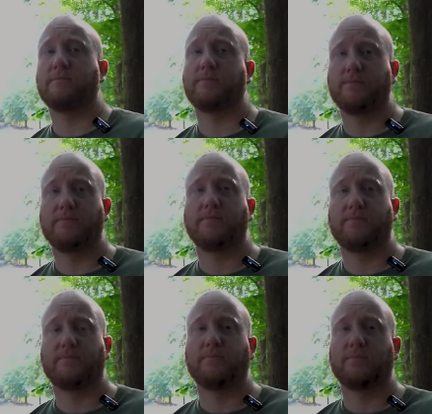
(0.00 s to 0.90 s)

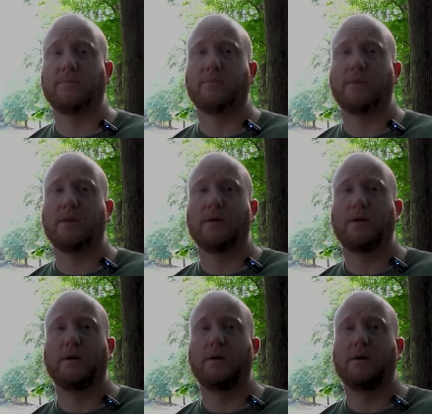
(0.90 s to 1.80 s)

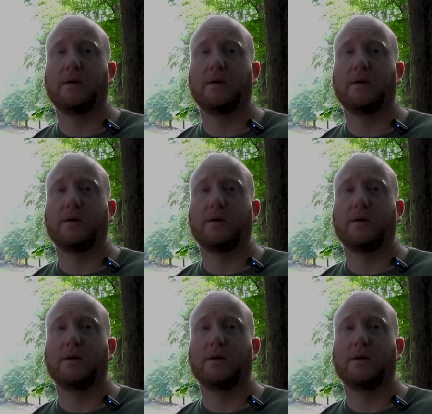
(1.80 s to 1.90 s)
Nobody speaks.